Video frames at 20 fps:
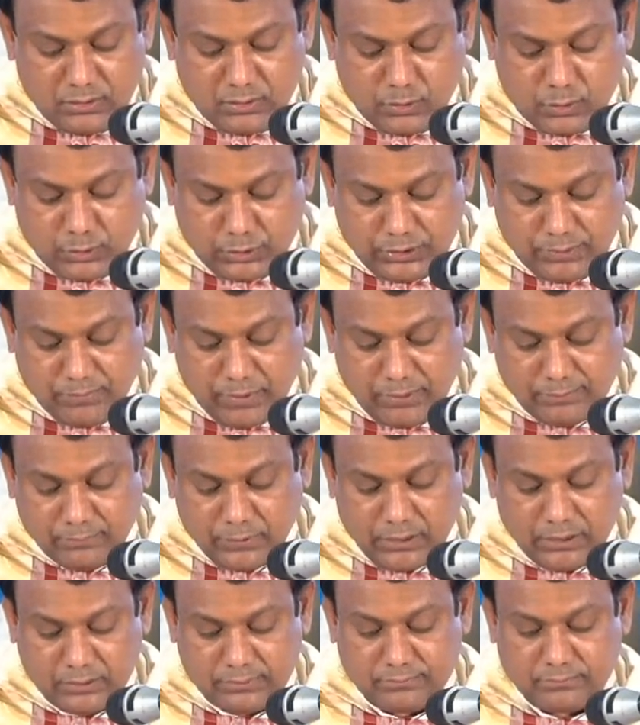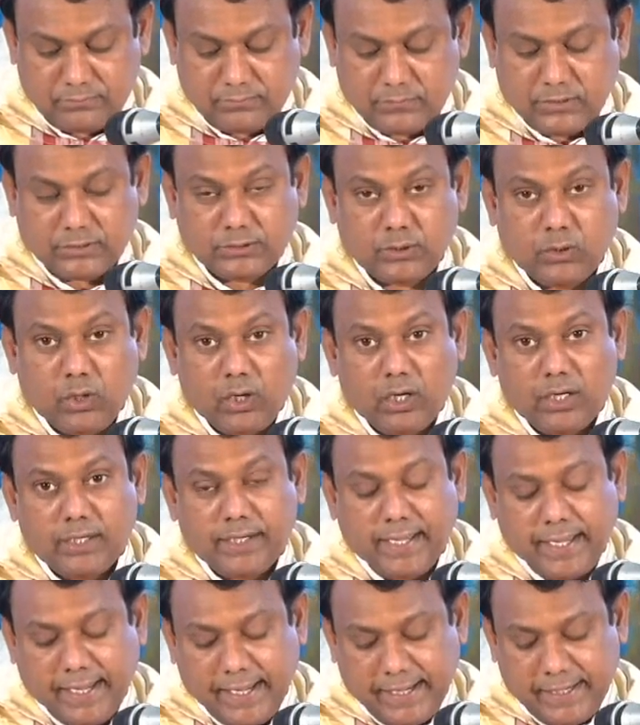to remember that
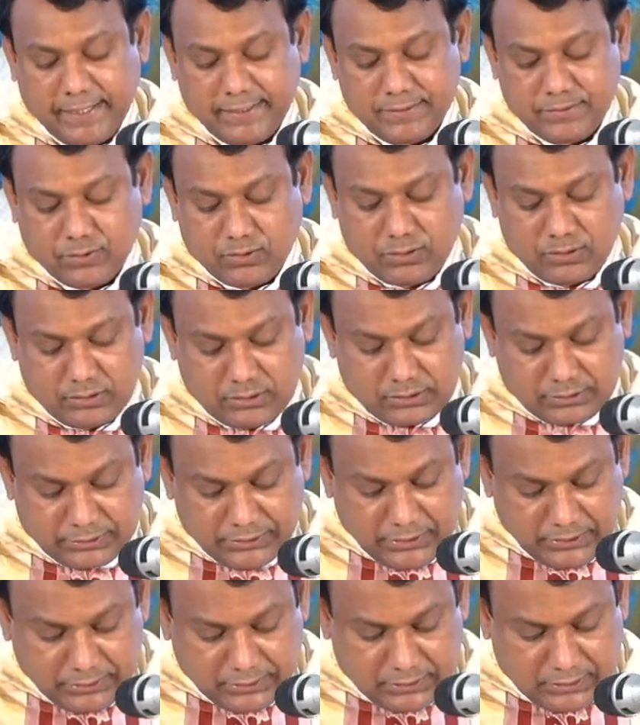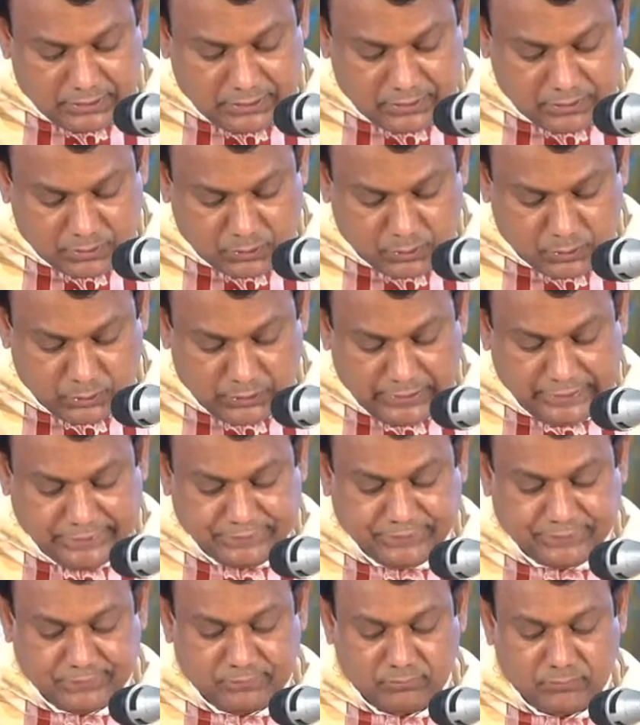God has created us to live
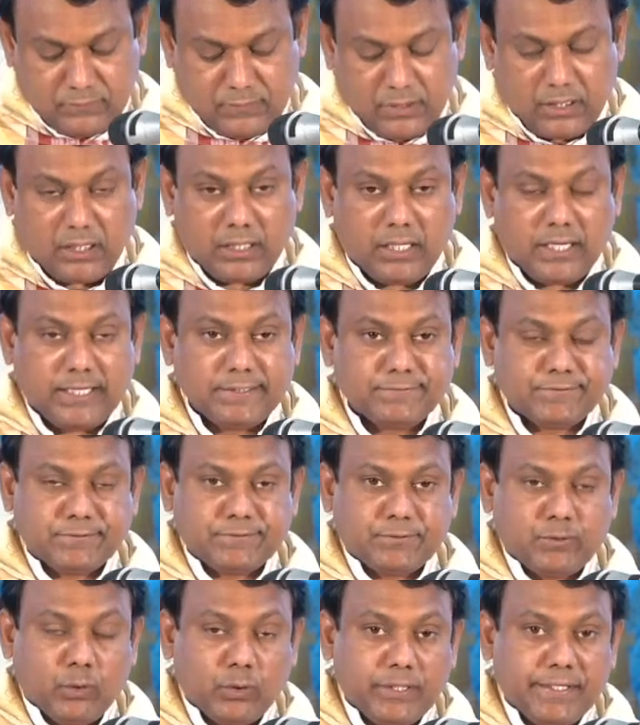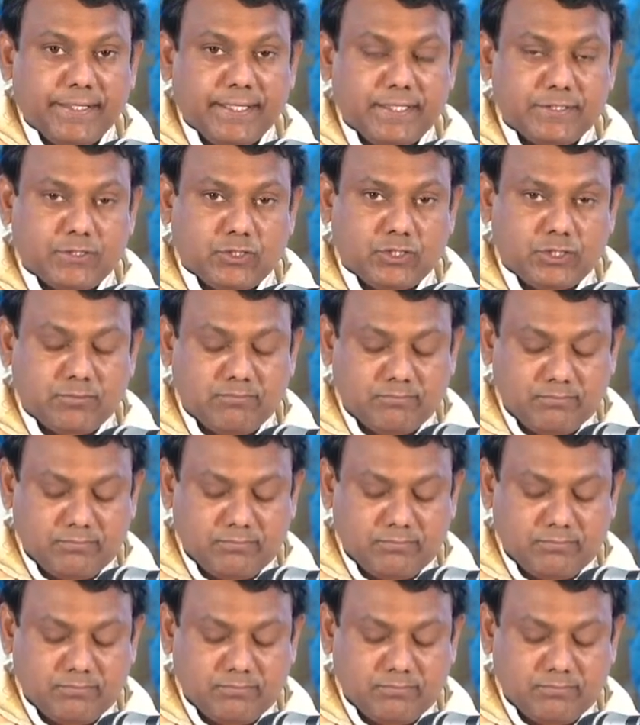a life of holiness